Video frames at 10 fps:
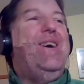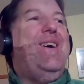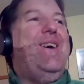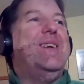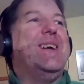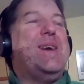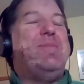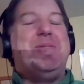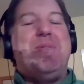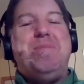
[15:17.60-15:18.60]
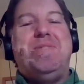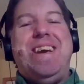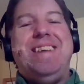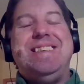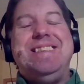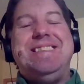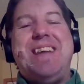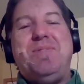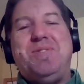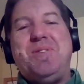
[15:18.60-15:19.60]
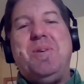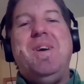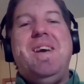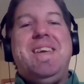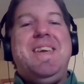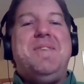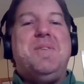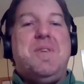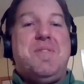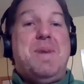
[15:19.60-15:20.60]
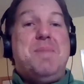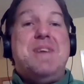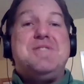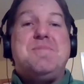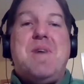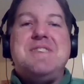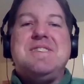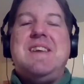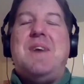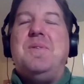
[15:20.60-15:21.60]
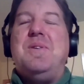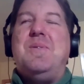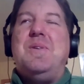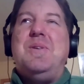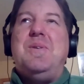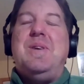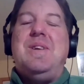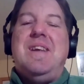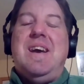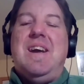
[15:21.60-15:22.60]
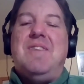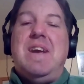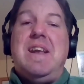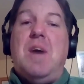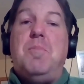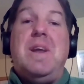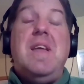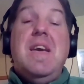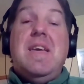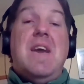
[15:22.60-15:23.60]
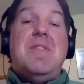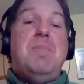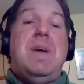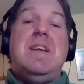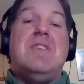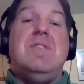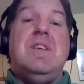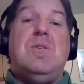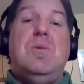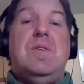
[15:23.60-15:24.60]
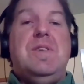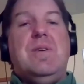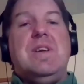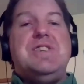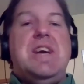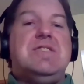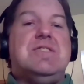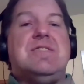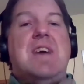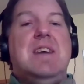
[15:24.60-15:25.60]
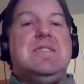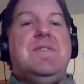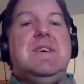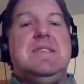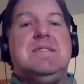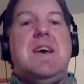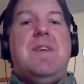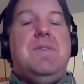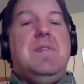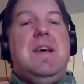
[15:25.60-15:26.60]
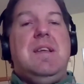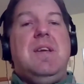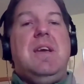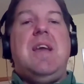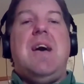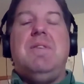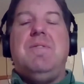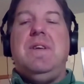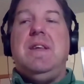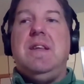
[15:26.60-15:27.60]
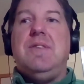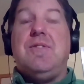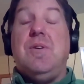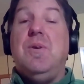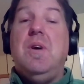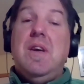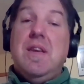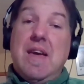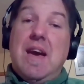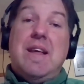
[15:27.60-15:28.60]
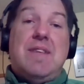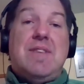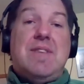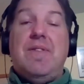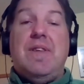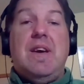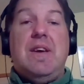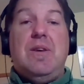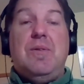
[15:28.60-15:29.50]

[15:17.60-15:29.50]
when it comes to websites and stuff. So even with my major project that we're doing right now, but yeah, the embedding is really cool, and you can change the size of it and stuff, and have it fit in. So yeah, that's definitely a huge